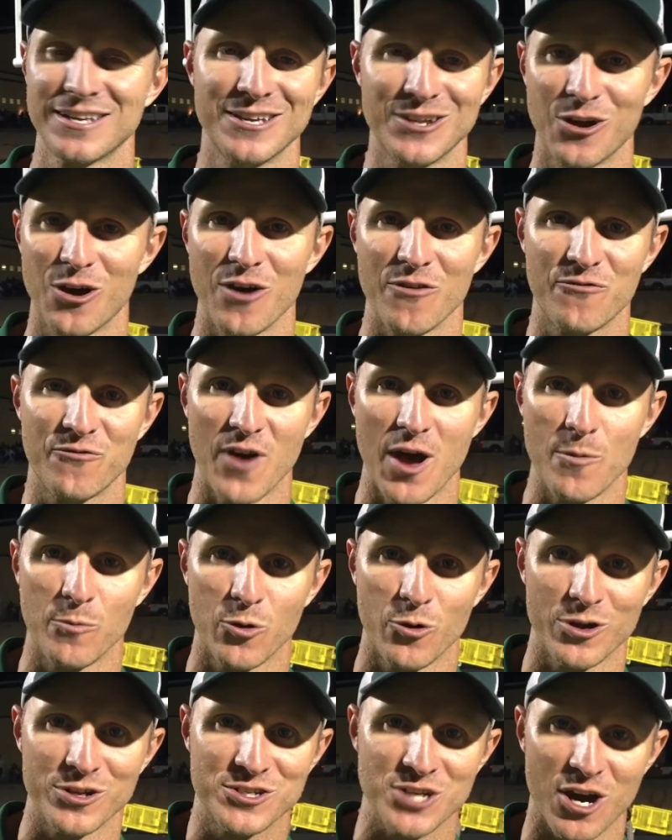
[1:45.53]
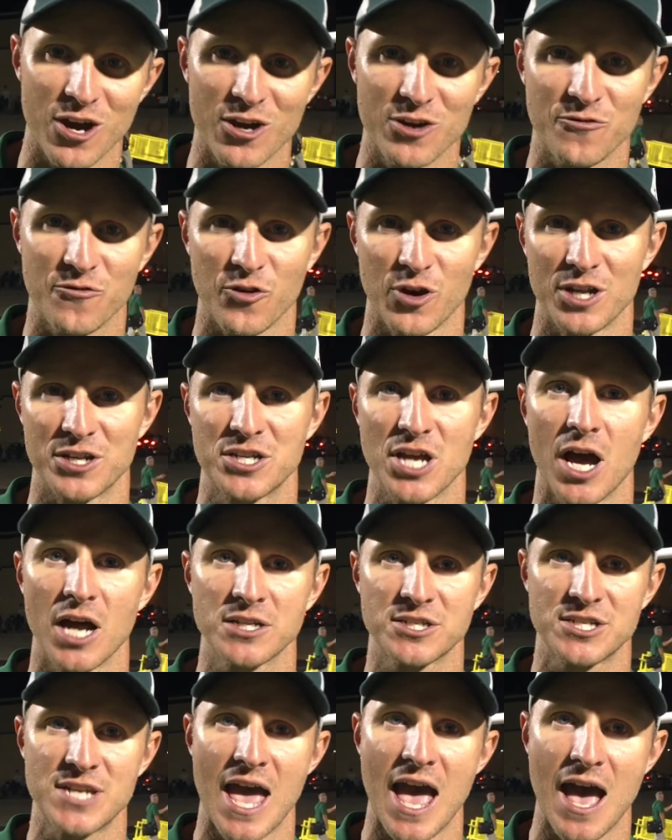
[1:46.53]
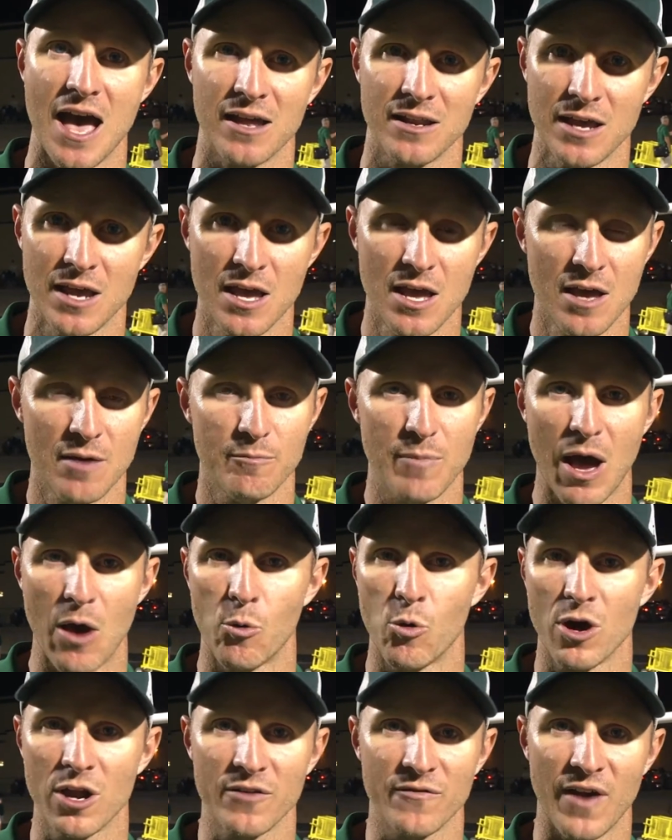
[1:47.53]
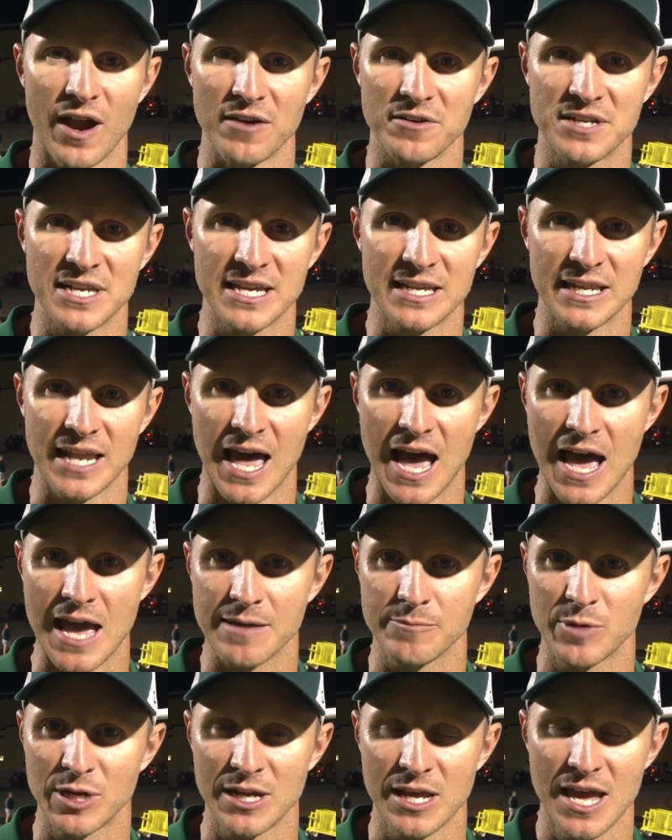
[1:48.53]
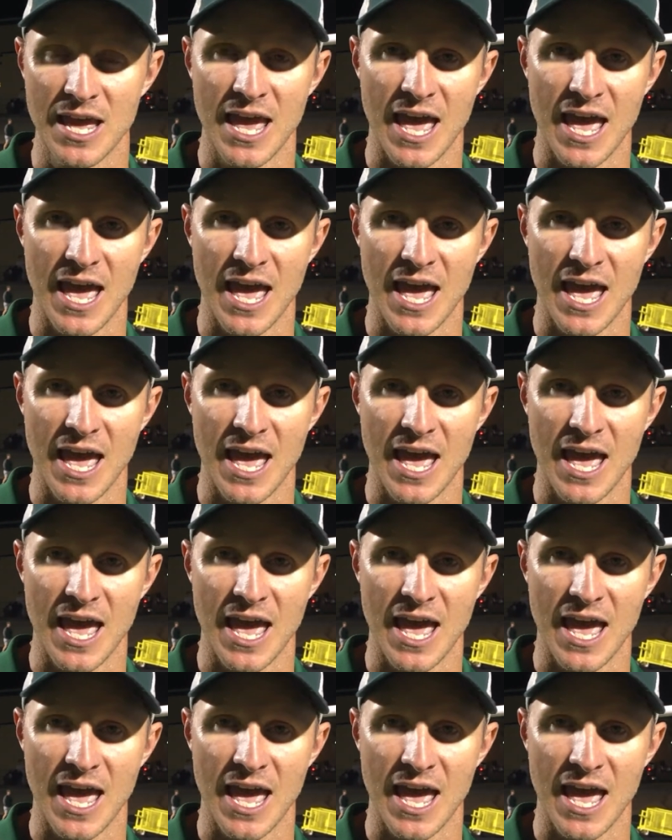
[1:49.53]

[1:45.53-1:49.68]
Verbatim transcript: you know a fumble return for a touchdown by one of our D linemen.